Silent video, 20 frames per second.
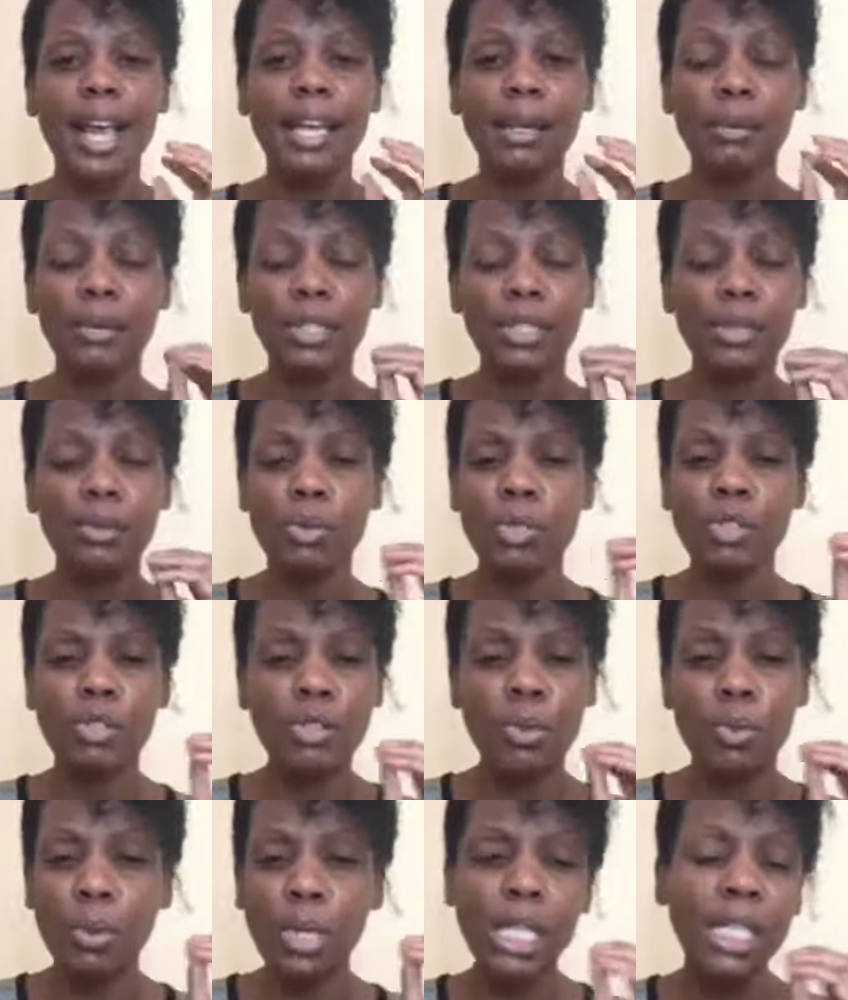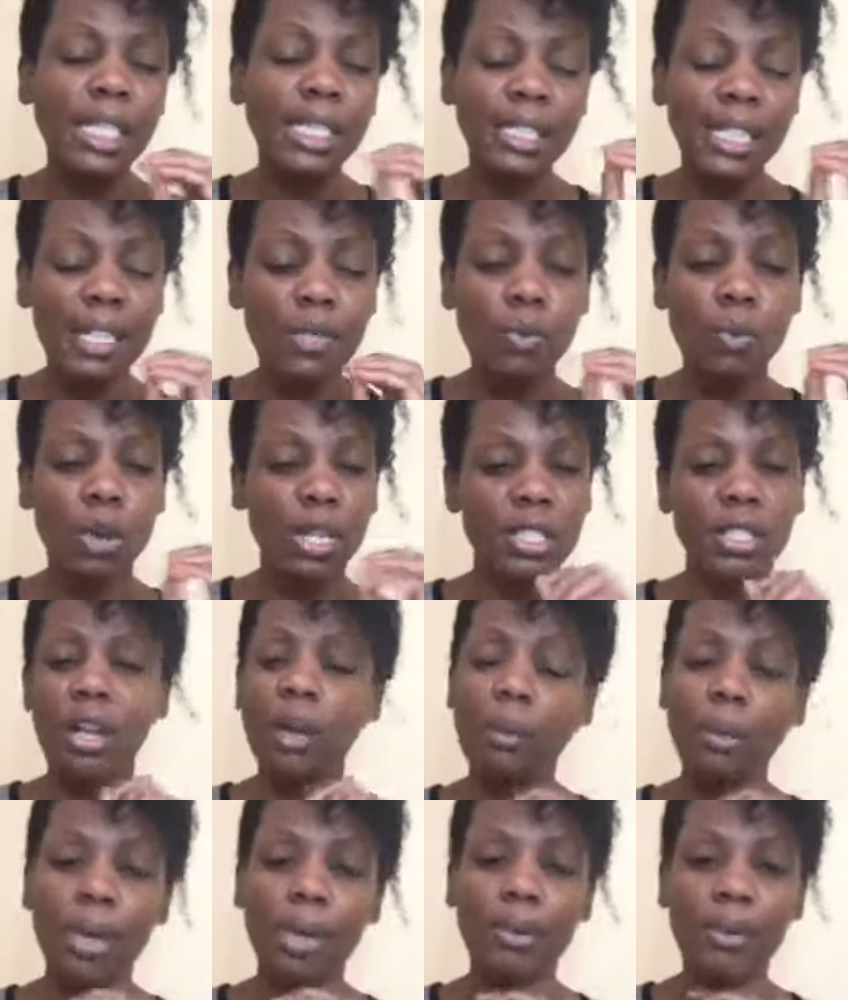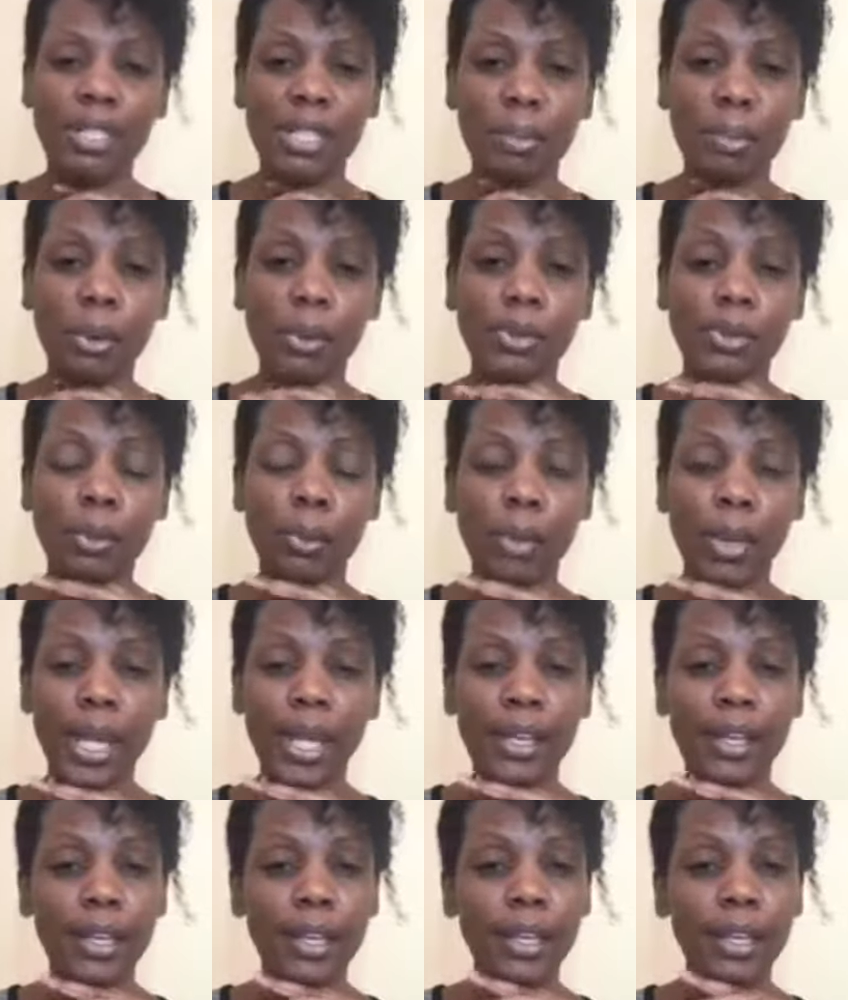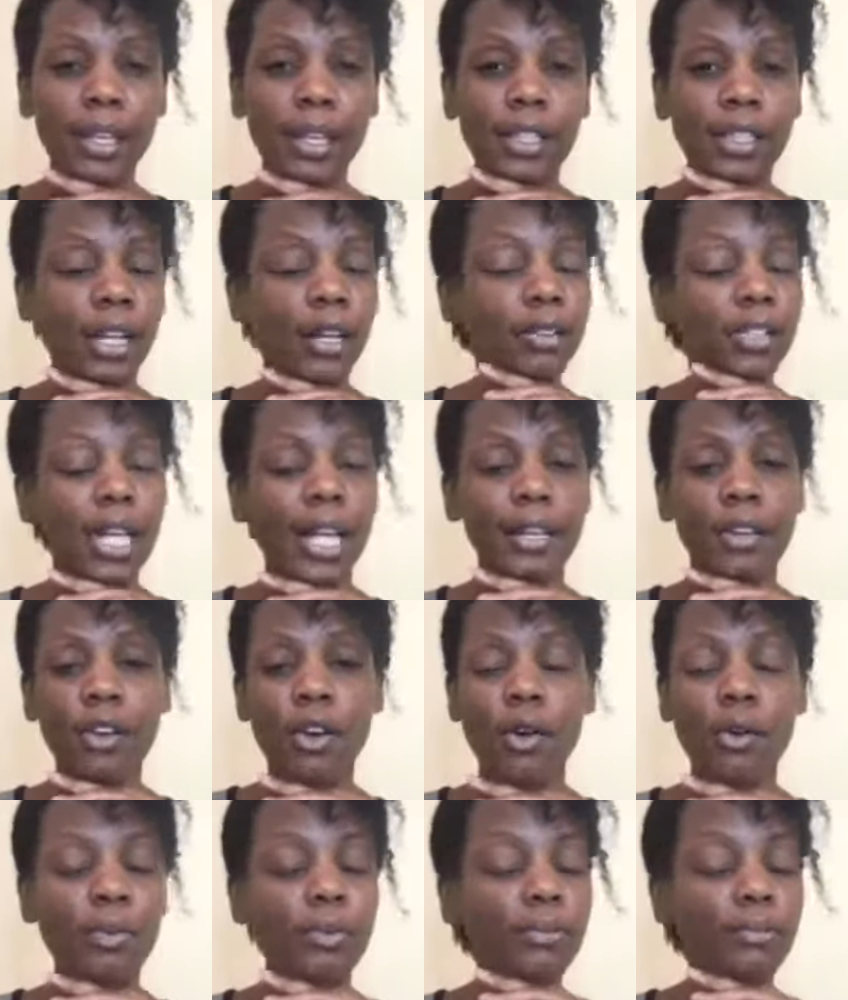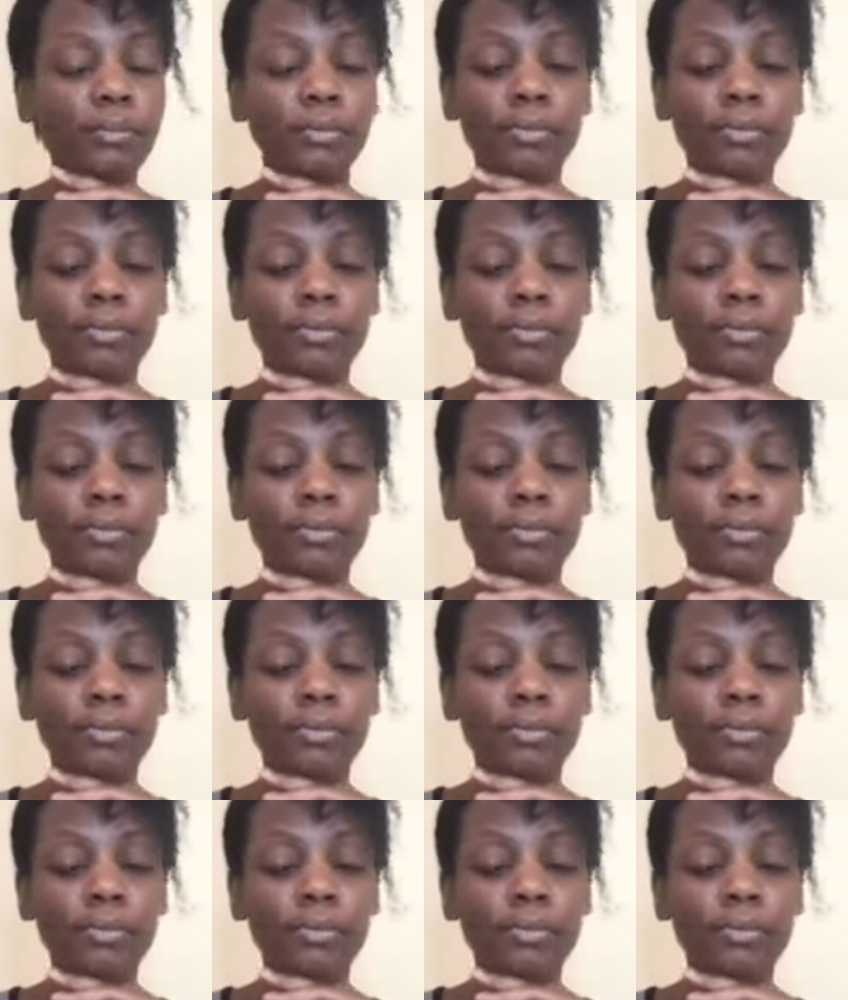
it was it was it just was not what it was supposed to be so i was like no